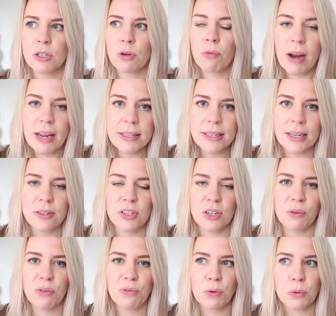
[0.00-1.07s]
is great and
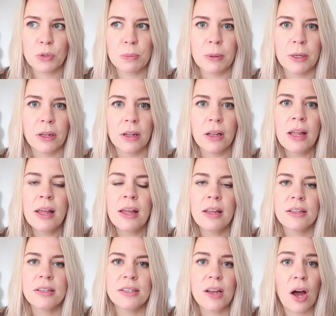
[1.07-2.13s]
so affordable.
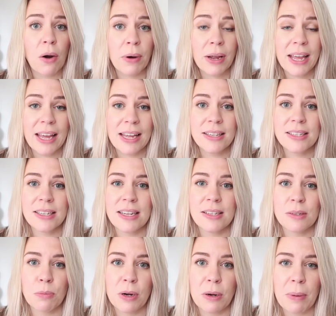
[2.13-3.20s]
Zara Kids
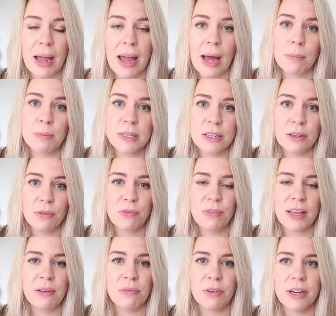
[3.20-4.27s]
is one of my absolute
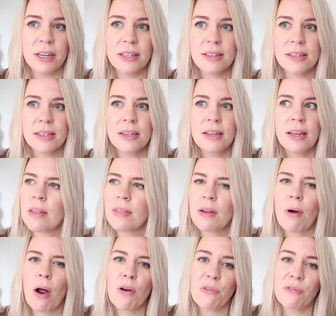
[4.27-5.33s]
favourites.
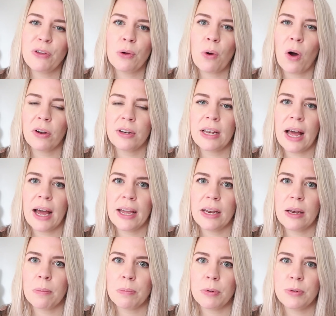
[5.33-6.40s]
There are a few
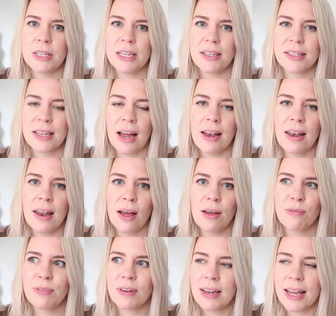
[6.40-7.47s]
online boutiques that I
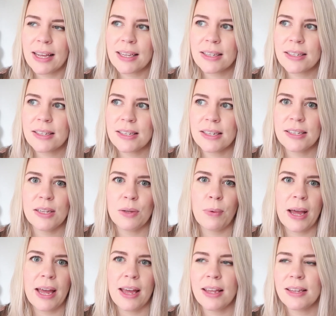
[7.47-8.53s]
love, like Sissy
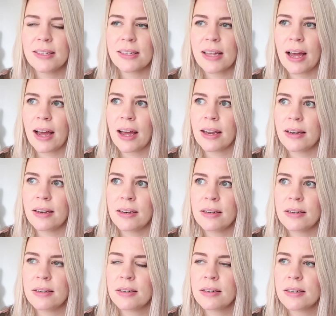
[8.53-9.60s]
Wears
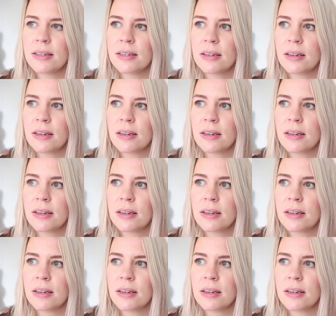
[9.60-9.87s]
and